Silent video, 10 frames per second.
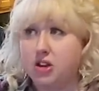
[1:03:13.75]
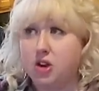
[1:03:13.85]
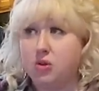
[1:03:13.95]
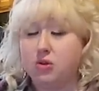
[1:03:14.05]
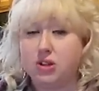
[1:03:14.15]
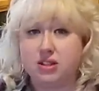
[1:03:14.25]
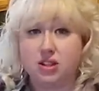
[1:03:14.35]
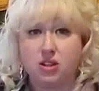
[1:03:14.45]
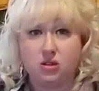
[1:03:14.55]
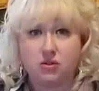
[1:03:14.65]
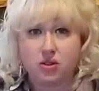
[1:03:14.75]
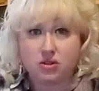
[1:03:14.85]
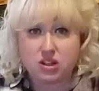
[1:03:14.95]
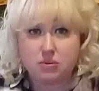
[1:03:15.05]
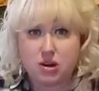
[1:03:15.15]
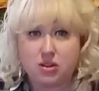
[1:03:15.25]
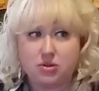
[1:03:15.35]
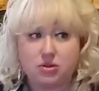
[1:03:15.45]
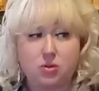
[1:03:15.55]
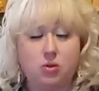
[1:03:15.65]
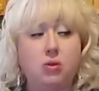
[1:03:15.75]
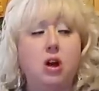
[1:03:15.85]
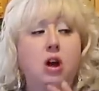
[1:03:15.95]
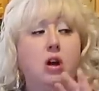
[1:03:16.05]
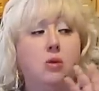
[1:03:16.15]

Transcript: know who does a university model school